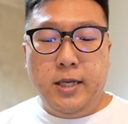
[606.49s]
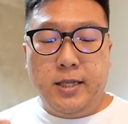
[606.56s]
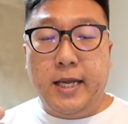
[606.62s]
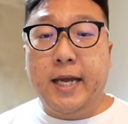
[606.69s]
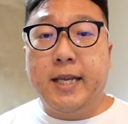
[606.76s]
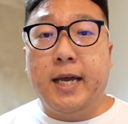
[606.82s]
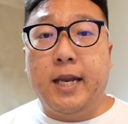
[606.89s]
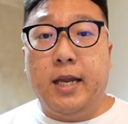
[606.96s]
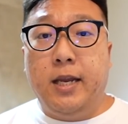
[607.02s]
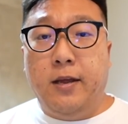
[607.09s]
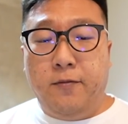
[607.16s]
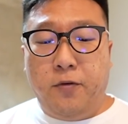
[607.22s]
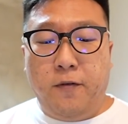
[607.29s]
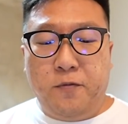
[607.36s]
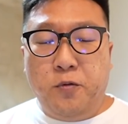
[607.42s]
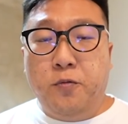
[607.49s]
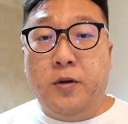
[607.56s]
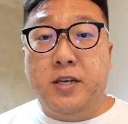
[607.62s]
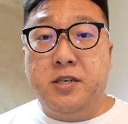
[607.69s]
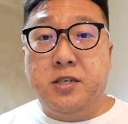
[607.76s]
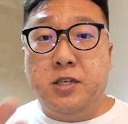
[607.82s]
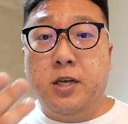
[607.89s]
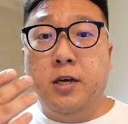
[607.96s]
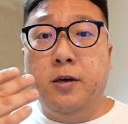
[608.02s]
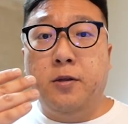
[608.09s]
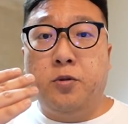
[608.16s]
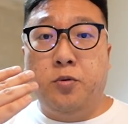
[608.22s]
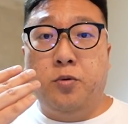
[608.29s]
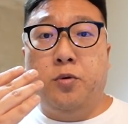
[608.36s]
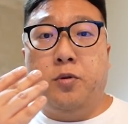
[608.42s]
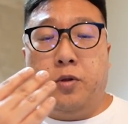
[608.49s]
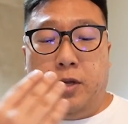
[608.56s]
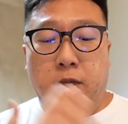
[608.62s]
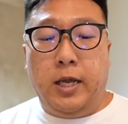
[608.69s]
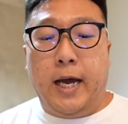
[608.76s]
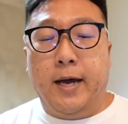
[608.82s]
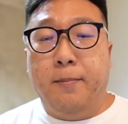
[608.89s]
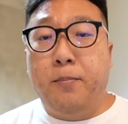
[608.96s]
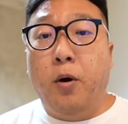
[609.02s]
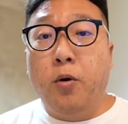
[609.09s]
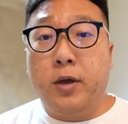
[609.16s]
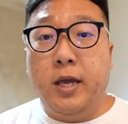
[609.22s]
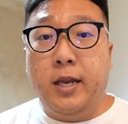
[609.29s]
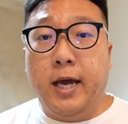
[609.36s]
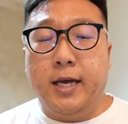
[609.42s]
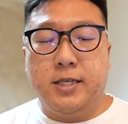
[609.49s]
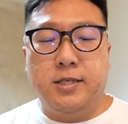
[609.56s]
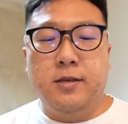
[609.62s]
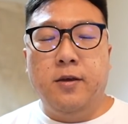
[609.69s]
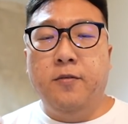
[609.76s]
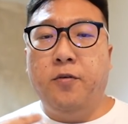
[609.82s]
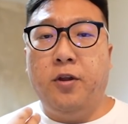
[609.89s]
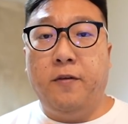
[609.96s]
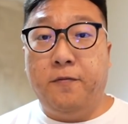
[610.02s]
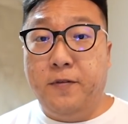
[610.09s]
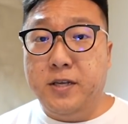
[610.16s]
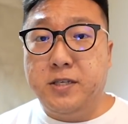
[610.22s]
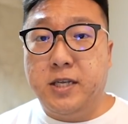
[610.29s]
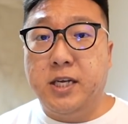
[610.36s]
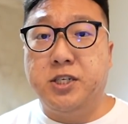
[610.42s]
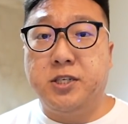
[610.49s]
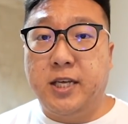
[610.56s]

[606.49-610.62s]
take that and evolve to register to their Pokédex for the first stage,